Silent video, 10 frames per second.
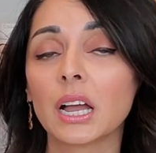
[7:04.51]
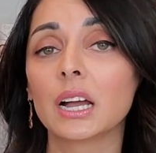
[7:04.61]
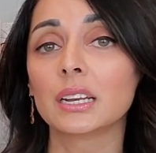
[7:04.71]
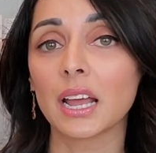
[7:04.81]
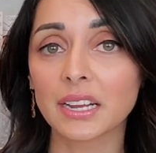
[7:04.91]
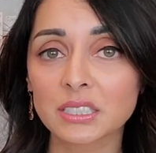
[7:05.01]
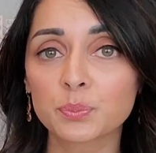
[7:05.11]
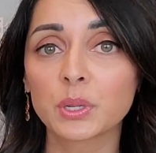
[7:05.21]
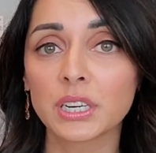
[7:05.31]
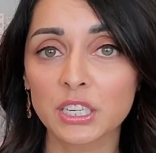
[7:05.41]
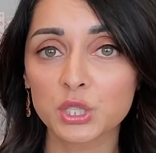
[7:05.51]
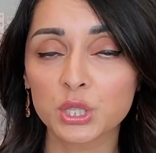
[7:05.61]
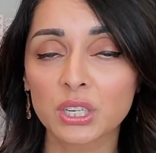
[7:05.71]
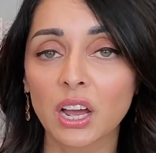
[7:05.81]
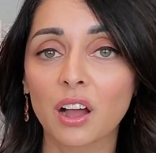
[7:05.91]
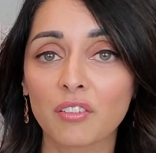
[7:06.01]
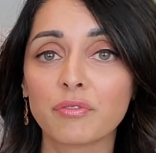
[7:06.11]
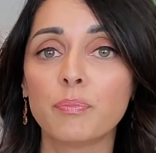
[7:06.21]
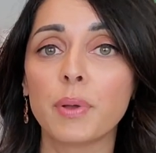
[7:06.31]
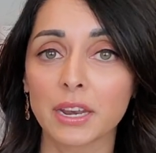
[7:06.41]
an explanation
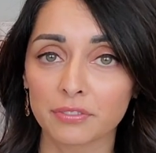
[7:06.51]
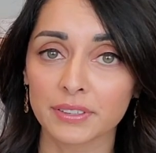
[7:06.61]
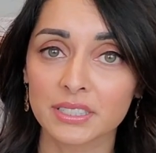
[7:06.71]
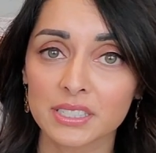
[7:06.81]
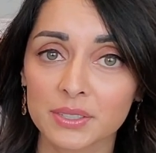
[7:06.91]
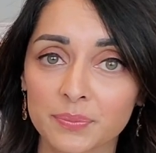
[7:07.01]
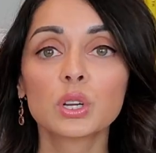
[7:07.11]
of benefits.